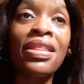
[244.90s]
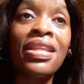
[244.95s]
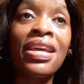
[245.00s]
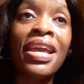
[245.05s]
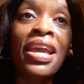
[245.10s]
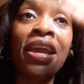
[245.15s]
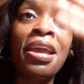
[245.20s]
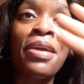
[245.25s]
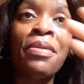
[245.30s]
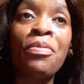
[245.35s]
the
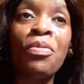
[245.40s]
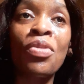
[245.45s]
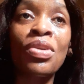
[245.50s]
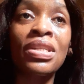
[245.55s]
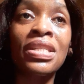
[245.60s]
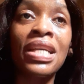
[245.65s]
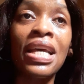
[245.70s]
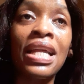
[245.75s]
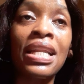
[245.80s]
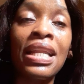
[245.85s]
game
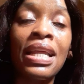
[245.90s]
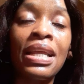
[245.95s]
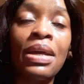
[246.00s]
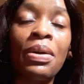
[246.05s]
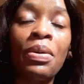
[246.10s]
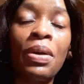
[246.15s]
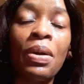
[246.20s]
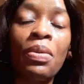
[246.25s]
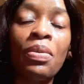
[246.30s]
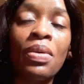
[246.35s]
was
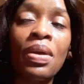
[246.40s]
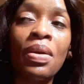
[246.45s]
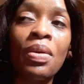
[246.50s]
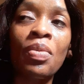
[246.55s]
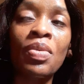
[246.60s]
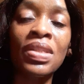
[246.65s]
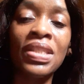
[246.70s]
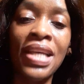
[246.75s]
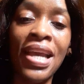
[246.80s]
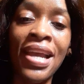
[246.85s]

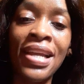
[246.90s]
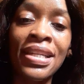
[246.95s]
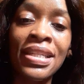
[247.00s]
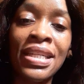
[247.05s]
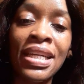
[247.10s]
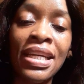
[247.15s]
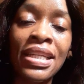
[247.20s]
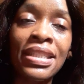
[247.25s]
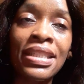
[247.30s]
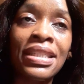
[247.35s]

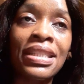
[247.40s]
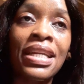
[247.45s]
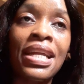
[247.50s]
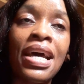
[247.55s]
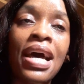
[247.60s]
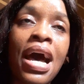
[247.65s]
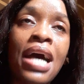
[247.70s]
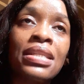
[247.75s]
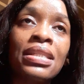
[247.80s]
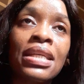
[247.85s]
ended? They
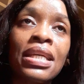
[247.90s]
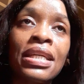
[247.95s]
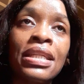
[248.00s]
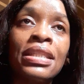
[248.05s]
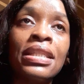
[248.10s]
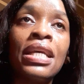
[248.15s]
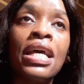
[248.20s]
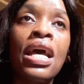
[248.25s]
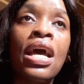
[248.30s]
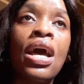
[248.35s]
started
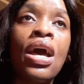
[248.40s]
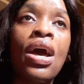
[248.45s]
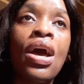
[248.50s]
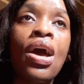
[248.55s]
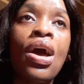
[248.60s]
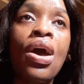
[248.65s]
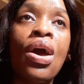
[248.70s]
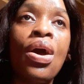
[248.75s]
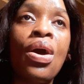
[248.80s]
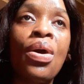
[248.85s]
asking,
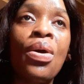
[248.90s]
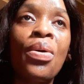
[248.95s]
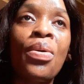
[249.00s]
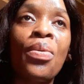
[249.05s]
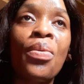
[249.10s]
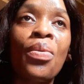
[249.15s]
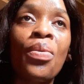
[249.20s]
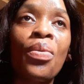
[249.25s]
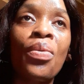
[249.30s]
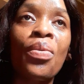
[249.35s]

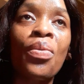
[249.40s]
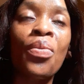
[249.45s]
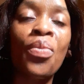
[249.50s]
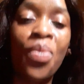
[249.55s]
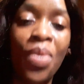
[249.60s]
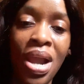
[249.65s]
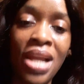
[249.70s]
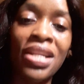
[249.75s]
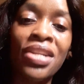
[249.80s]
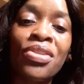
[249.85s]

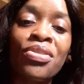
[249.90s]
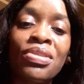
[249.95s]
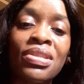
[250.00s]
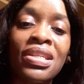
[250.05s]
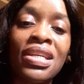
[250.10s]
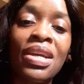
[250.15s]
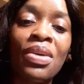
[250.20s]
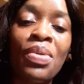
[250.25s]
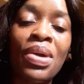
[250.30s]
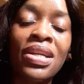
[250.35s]
why did you say